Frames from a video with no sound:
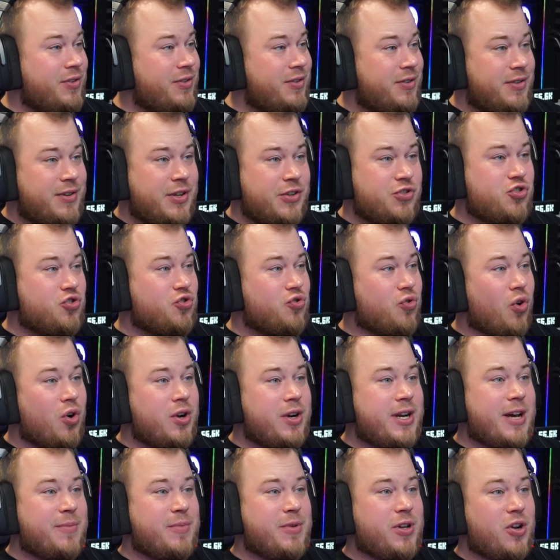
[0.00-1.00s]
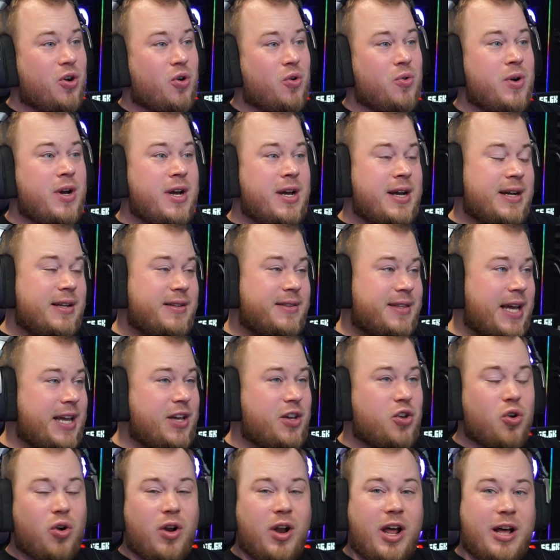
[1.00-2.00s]
destroy them, you know.
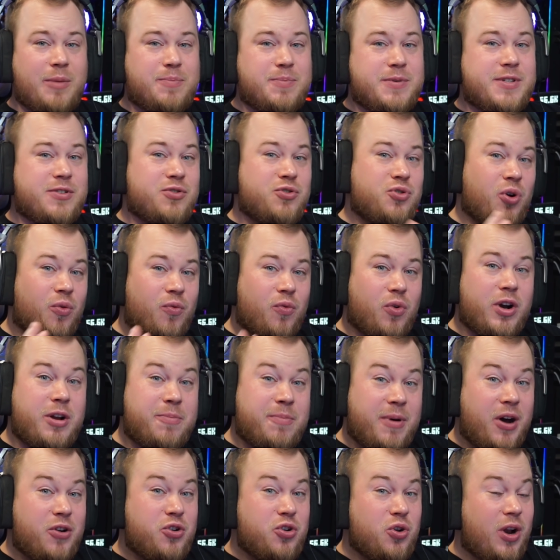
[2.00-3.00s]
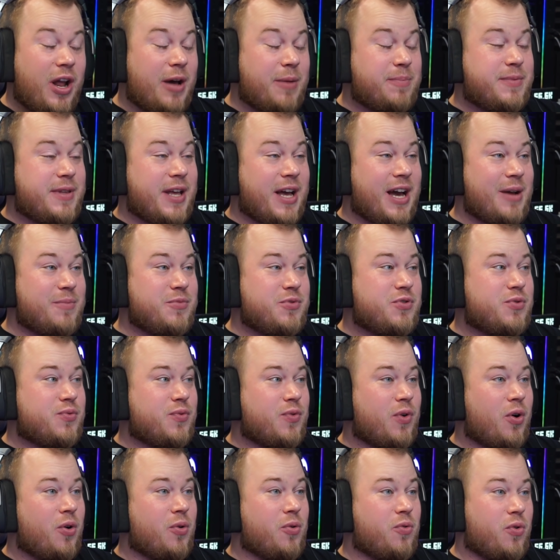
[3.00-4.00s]
Take your laps. Don't worry about your lap times
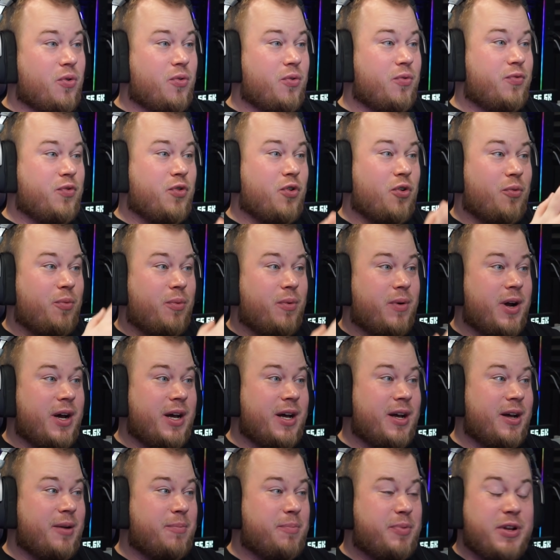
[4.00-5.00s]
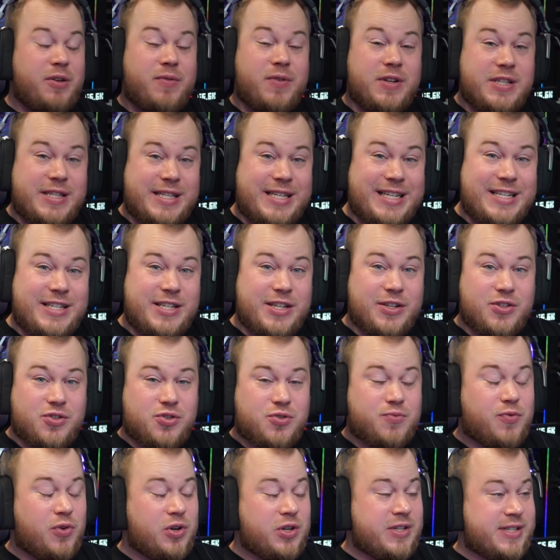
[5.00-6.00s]
from previous
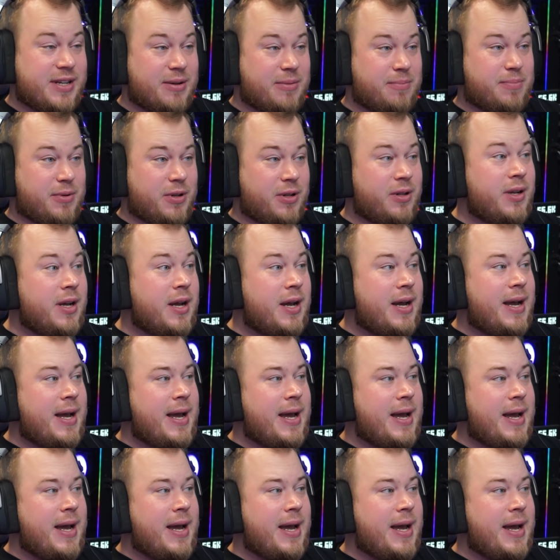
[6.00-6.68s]
seasons, for example.